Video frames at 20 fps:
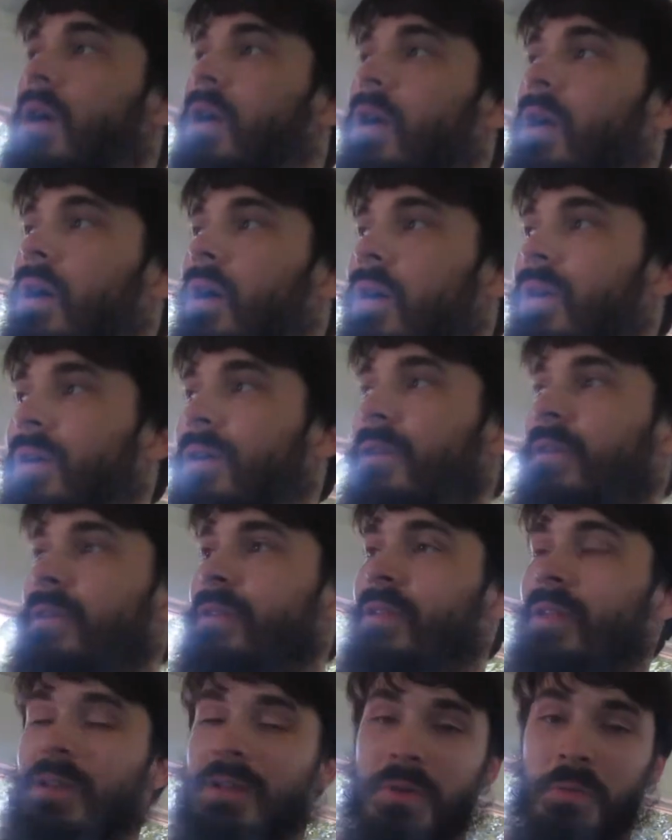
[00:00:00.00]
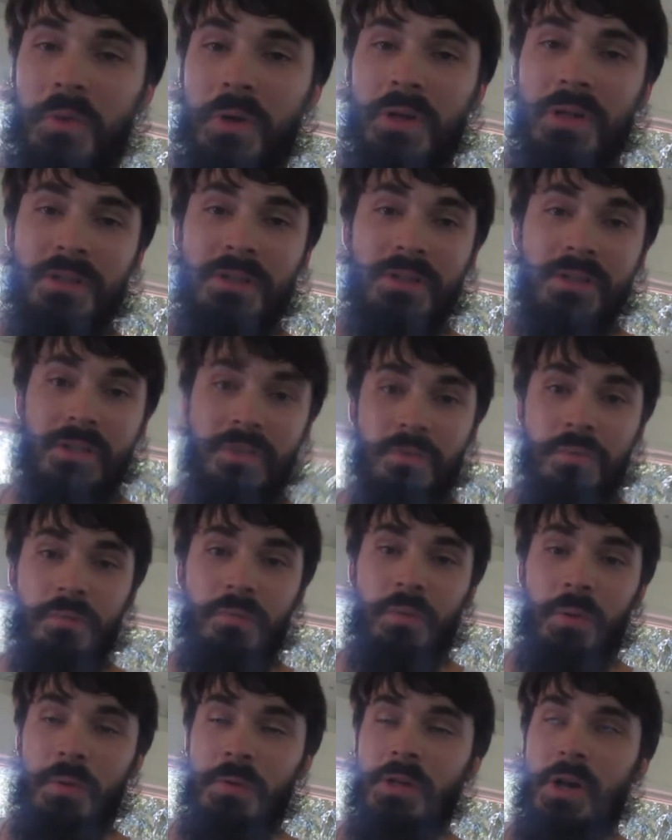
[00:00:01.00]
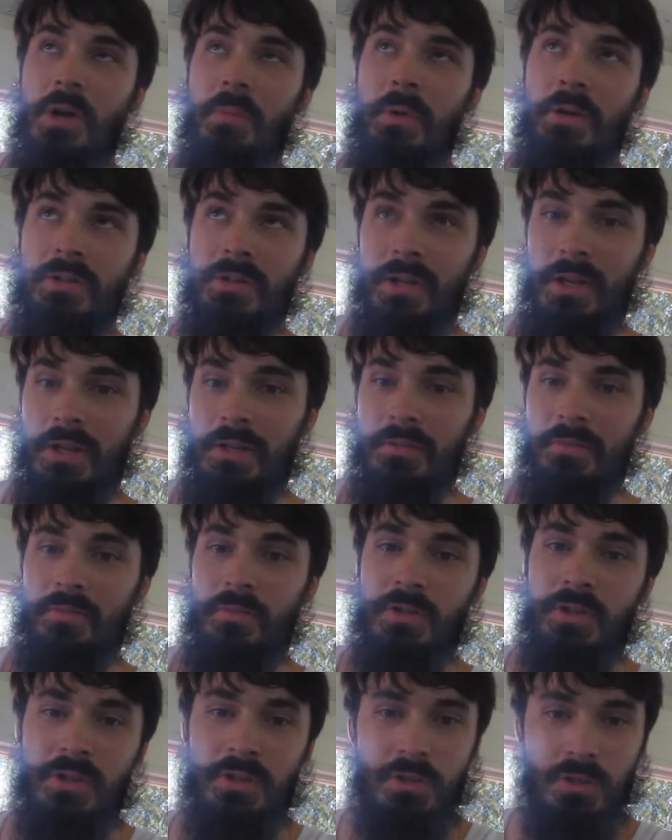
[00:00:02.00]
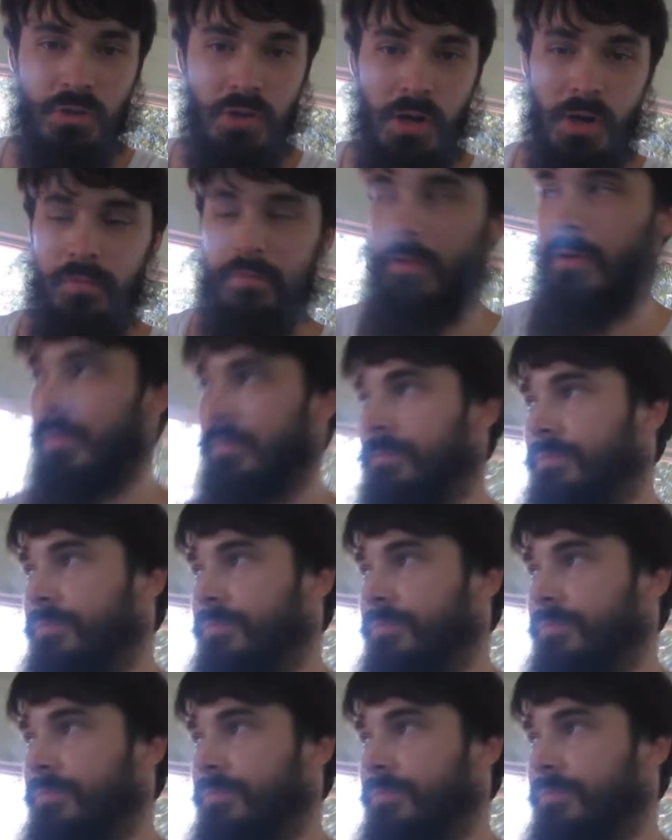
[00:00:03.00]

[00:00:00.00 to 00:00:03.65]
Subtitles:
than what we're talking about today, which is a drain and fill.